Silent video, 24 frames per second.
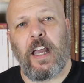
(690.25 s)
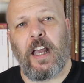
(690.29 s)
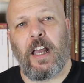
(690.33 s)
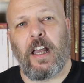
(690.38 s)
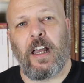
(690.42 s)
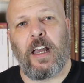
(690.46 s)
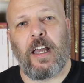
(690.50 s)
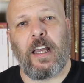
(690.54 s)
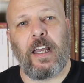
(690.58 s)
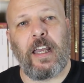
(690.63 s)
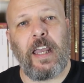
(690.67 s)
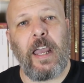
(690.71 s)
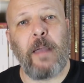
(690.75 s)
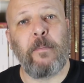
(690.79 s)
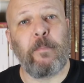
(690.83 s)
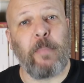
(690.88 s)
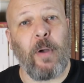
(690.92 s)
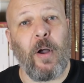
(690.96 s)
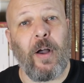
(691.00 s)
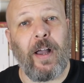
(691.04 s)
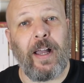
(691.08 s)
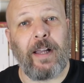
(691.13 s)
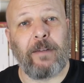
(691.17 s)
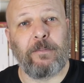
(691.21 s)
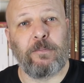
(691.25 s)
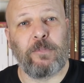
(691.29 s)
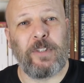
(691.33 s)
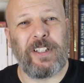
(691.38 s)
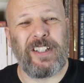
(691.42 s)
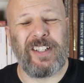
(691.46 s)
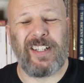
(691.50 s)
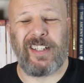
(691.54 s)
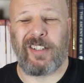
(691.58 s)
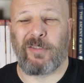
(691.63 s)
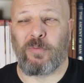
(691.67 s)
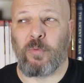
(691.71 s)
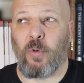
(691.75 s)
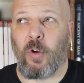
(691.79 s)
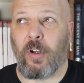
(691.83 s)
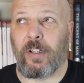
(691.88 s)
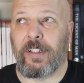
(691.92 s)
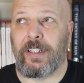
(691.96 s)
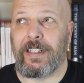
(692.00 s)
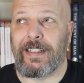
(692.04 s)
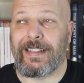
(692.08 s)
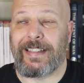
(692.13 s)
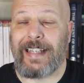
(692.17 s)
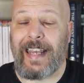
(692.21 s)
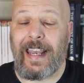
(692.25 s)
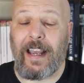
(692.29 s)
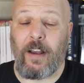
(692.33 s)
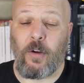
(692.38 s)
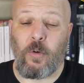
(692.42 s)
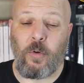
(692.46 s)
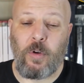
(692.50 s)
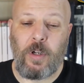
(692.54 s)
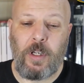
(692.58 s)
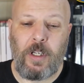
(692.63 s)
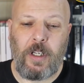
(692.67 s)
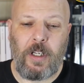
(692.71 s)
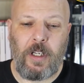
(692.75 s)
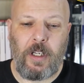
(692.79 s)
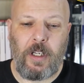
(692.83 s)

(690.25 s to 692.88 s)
uh, Empire, which is what is now